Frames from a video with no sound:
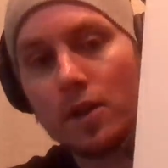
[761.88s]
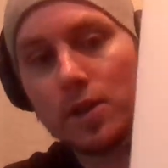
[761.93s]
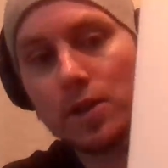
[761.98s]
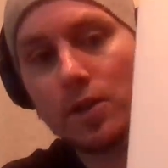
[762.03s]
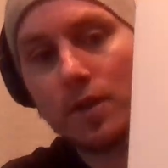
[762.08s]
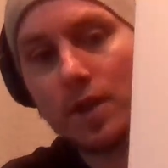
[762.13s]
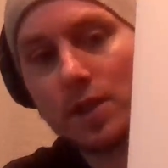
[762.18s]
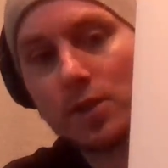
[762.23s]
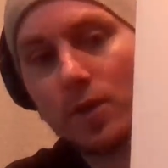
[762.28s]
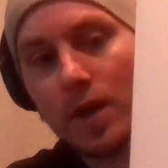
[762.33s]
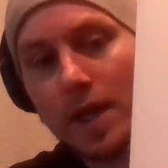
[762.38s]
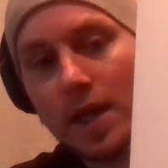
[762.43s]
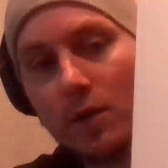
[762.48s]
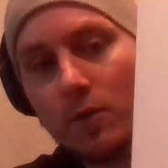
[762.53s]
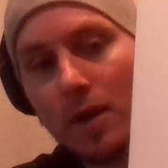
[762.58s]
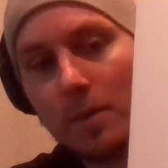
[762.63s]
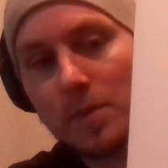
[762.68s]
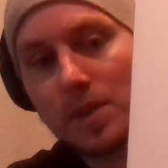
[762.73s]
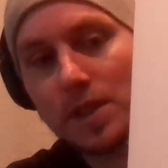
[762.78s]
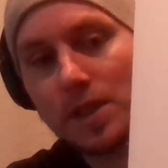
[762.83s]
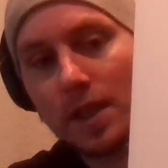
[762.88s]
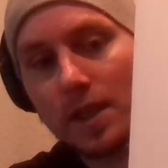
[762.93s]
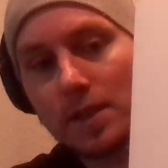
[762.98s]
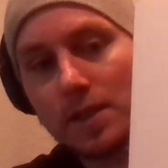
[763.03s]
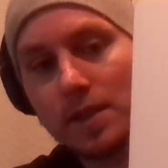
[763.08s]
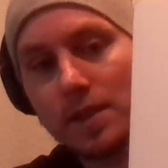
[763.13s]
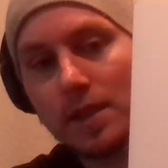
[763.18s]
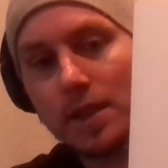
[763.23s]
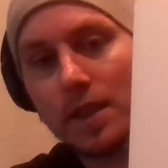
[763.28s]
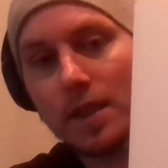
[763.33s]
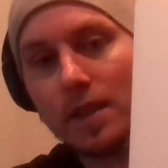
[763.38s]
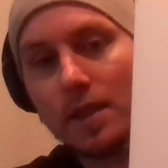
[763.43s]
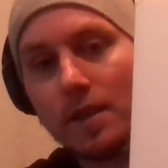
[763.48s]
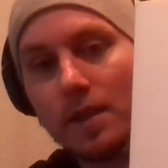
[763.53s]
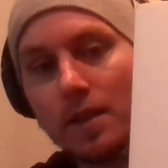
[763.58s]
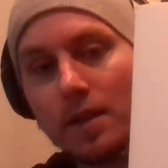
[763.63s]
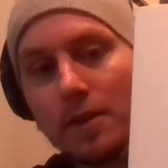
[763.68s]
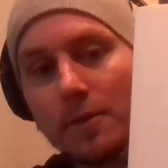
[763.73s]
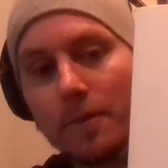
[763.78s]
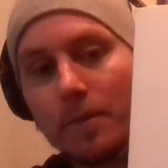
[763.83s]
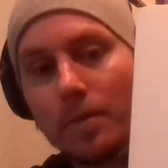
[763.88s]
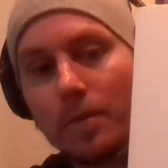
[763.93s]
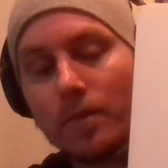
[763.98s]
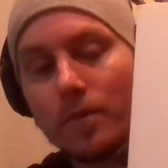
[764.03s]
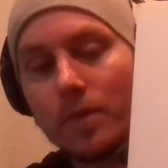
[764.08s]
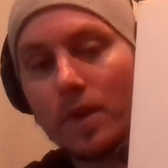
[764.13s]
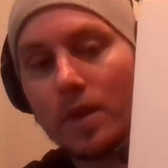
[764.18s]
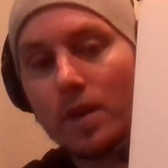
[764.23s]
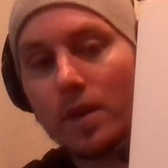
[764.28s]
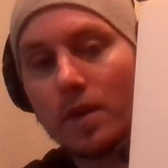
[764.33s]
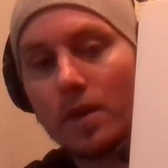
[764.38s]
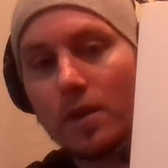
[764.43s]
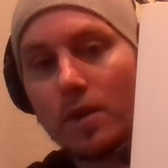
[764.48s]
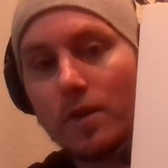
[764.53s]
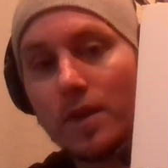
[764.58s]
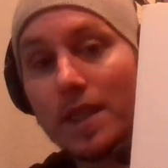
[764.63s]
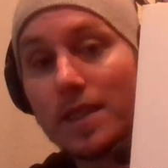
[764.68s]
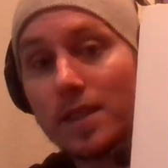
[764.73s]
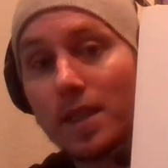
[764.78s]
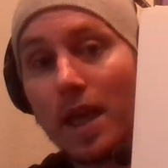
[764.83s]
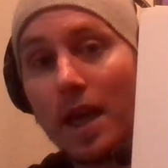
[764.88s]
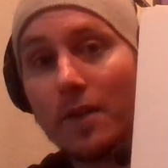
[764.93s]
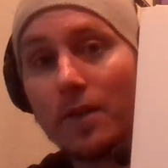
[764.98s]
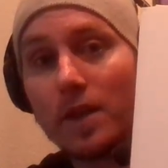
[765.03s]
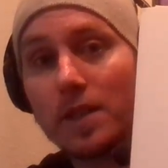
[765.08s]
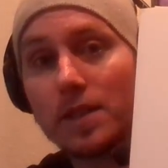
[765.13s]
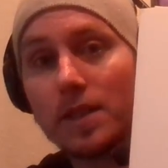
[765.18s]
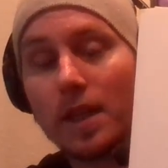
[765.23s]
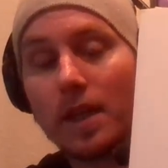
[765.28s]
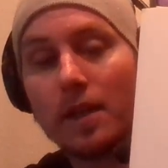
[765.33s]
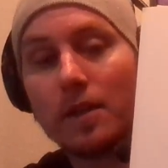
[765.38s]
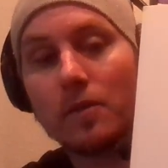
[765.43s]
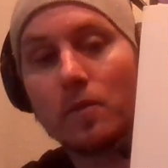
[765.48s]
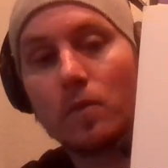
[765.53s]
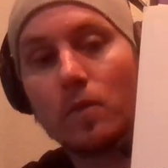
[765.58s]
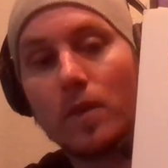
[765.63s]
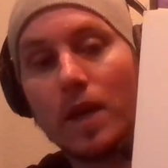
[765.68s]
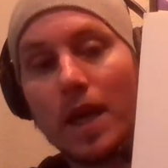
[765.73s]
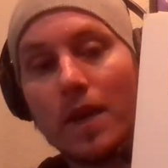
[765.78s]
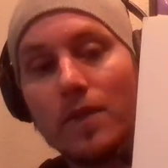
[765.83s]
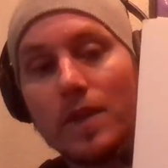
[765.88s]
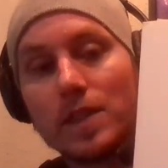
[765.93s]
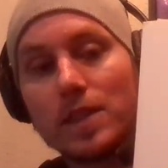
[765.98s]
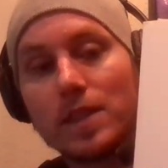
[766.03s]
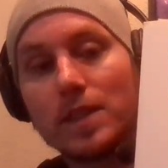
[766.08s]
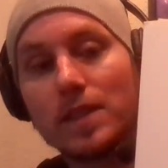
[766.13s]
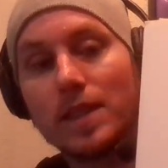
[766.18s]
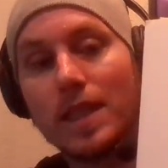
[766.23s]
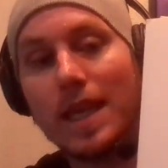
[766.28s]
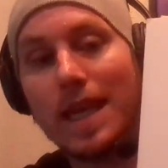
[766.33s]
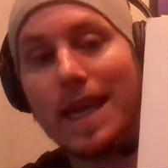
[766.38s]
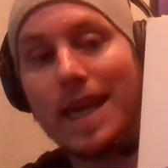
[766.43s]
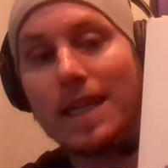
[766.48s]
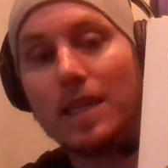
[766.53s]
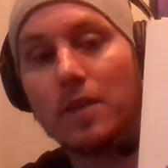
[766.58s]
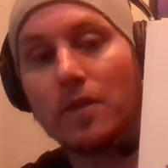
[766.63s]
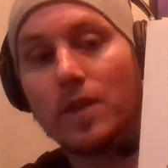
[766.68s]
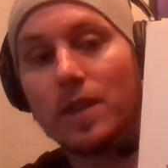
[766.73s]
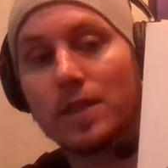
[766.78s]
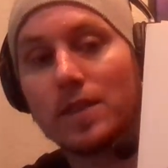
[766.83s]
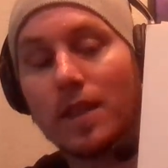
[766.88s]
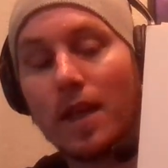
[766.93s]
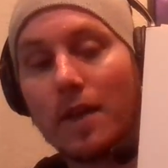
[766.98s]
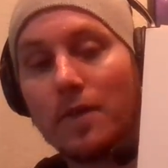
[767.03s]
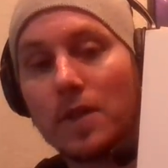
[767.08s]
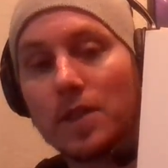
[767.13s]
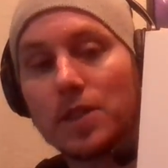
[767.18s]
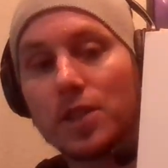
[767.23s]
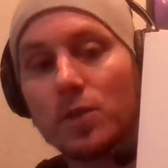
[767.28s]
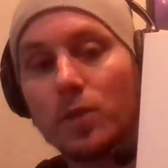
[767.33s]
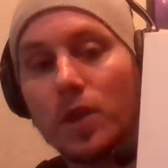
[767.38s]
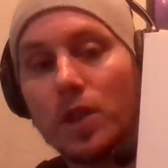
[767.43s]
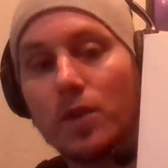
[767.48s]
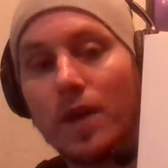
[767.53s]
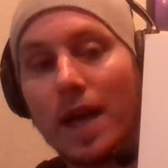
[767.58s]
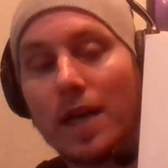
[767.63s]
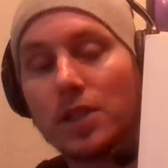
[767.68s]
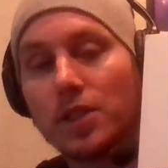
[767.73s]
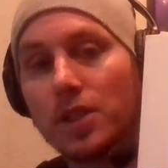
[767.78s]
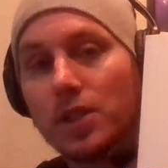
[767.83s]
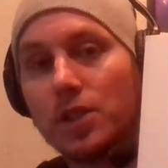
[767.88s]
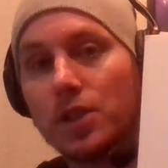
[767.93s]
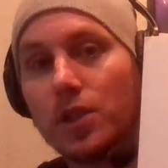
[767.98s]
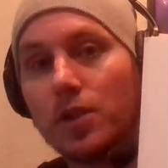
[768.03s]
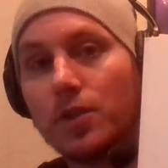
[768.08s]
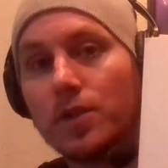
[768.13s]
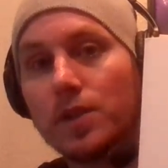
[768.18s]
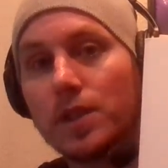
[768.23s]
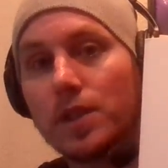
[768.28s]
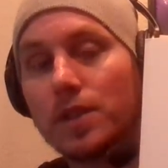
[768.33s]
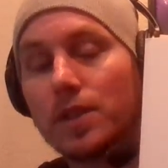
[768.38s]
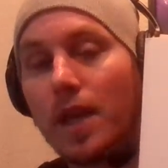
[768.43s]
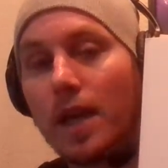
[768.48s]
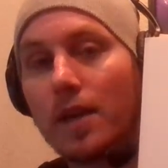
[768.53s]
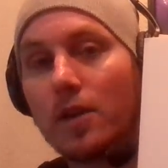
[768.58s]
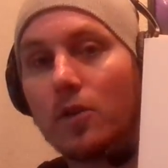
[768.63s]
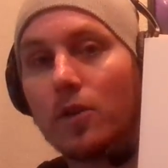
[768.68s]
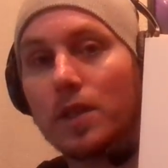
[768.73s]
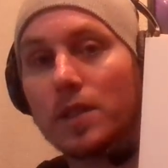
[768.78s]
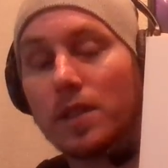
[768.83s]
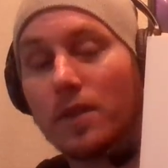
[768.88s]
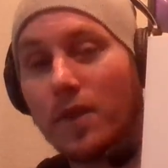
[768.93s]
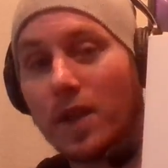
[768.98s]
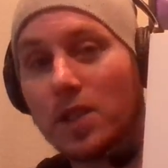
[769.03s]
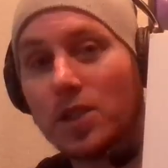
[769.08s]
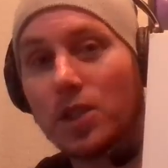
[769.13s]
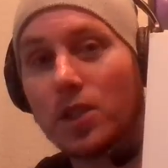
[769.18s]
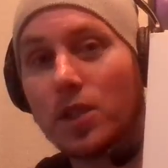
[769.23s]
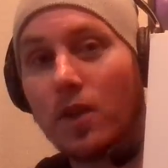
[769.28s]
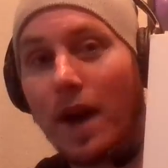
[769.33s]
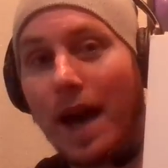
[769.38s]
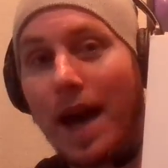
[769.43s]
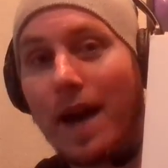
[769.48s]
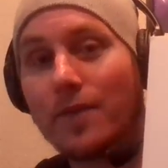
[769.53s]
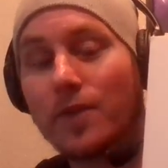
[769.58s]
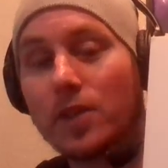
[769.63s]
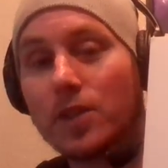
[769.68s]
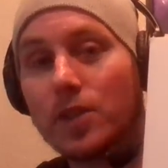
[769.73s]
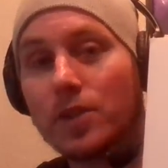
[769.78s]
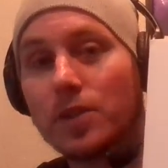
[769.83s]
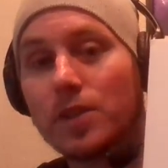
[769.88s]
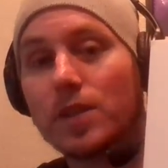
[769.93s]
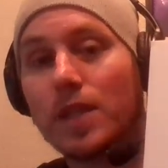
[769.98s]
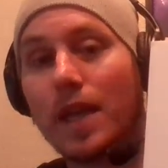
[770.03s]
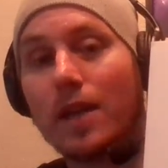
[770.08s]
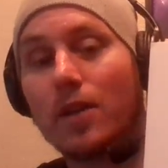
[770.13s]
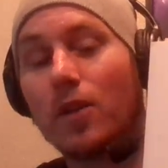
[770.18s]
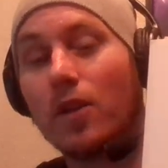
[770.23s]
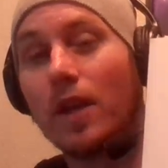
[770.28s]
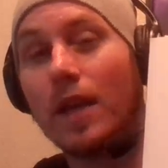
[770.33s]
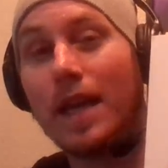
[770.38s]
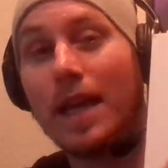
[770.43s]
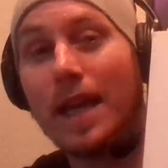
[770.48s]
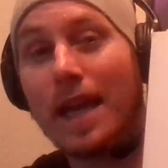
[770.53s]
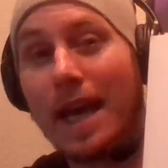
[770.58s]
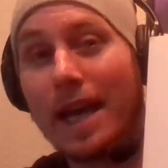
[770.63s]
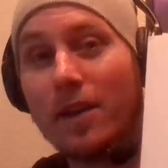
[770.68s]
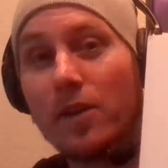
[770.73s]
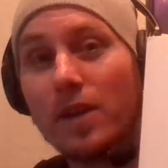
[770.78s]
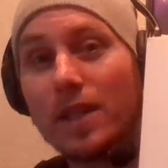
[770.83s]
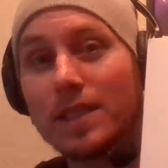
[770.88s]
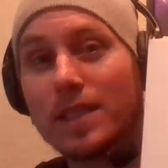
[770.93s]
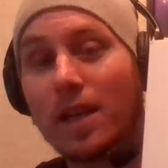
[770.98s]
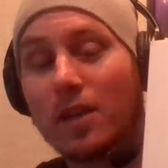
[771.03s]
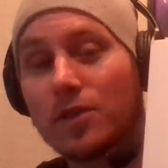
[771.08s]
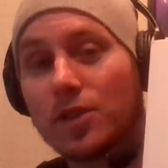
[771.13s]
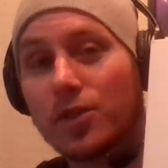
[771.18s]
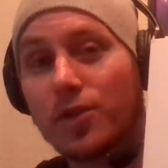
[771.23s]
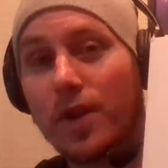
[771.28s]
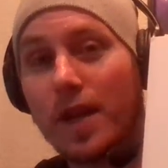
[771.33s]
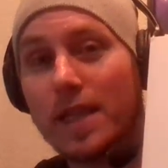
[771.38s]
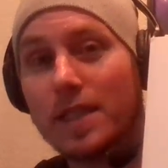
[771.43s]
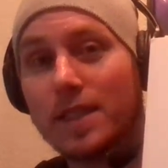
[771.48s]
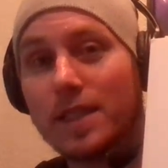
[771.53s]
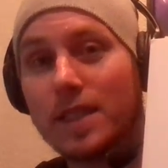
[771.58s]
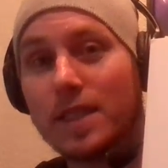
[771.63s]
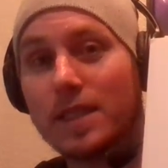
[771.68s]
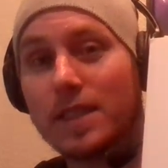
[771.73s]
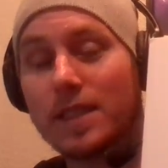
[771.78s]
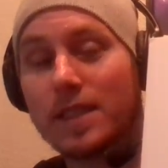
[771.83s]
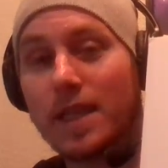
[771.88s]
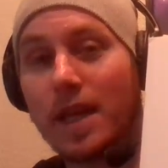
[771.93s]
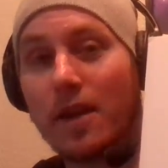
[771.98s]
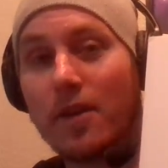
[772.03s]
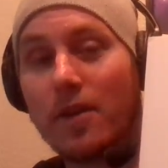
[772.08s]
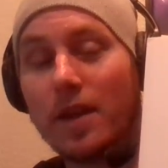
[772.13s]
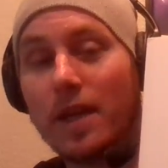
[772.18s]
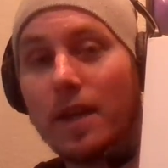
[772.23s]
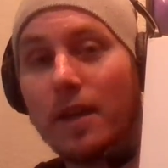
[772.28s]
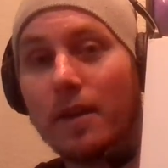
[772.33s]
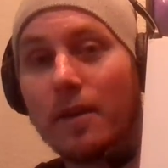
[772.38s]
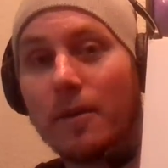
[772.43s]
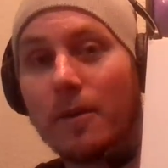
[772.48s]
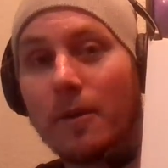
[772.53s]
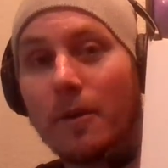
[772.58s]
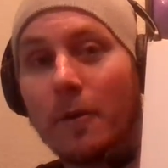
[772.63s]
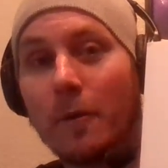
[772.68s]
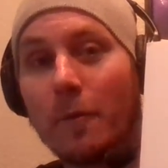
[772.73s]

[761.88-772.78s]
So this right here represents this life, let's say. And this is the end of this life. This is when you actually choose to cycle, because eventually you have to choose to cycle. I know that sounds crazy and scary,